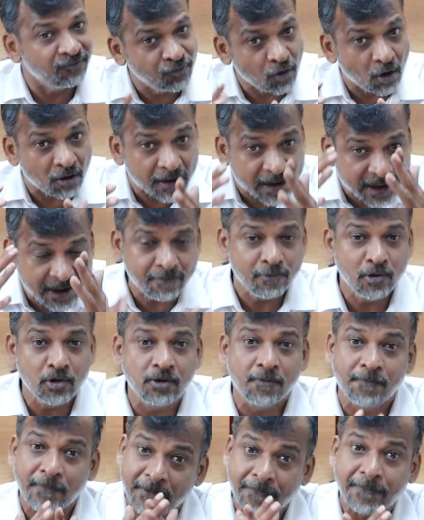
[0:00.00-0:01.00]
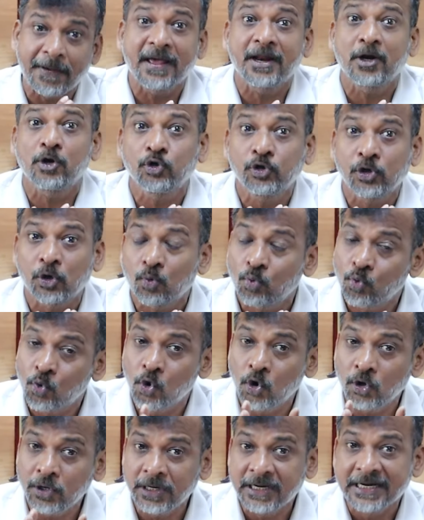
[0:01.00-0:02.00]
If you are able to prepare on your
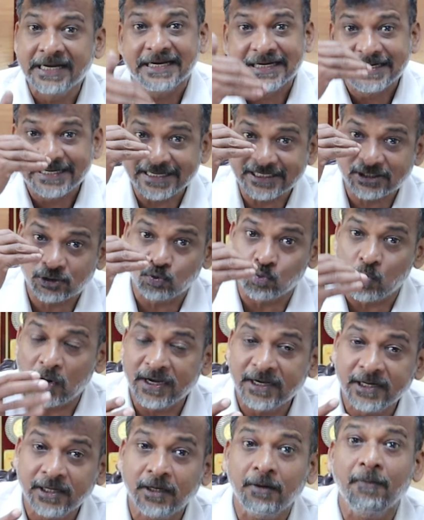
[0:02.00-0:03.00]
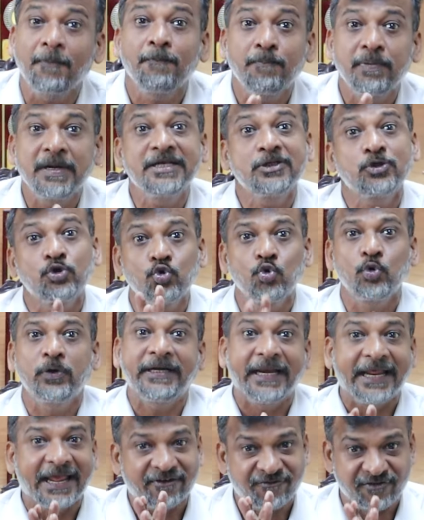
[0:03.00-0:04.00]
own, next 1 year, please do
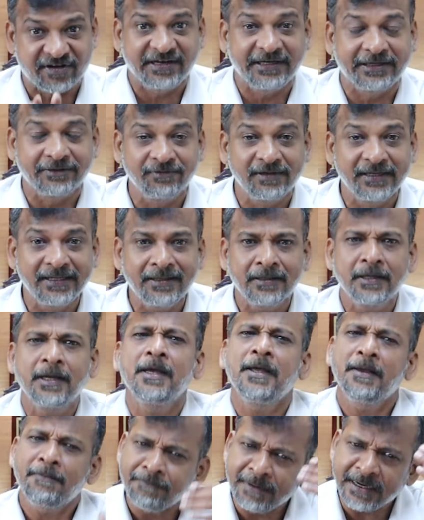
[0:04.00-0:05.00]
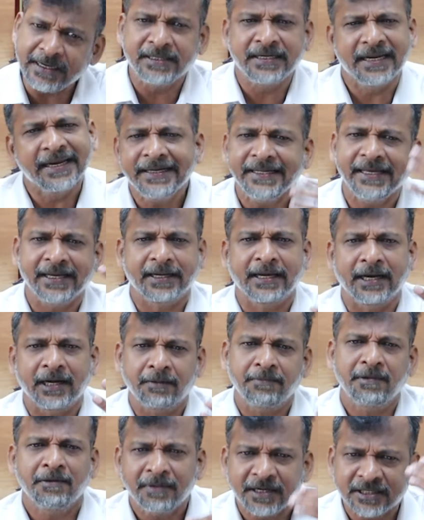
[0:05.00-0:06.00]
it effectively. Meet any
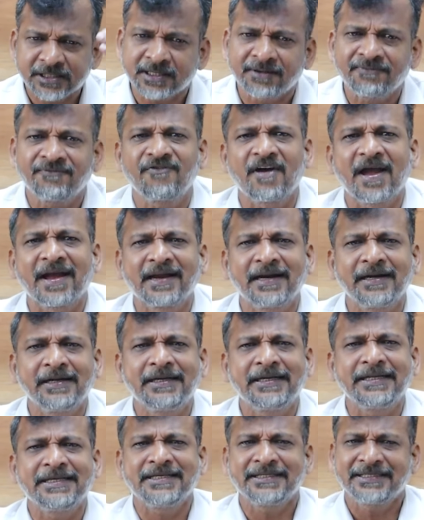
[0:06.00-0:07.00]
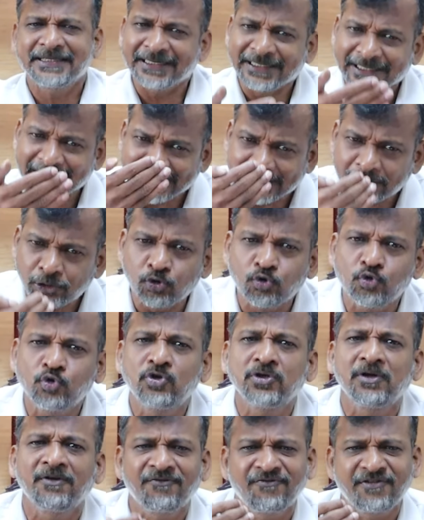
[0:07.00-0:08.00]
academy, meet some faculties, get
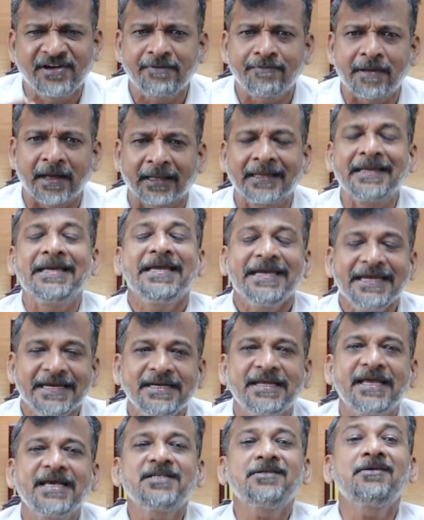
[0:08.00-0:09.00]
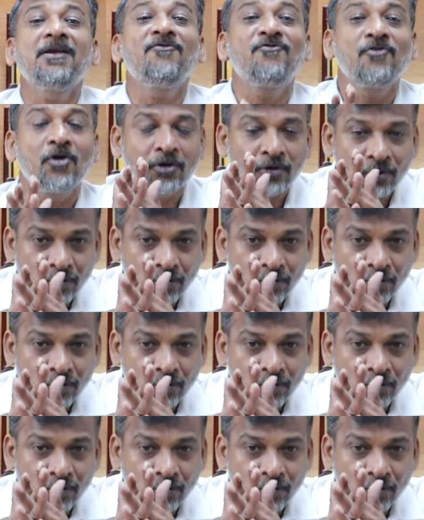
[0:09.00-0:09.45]
individual feedback. In case if you are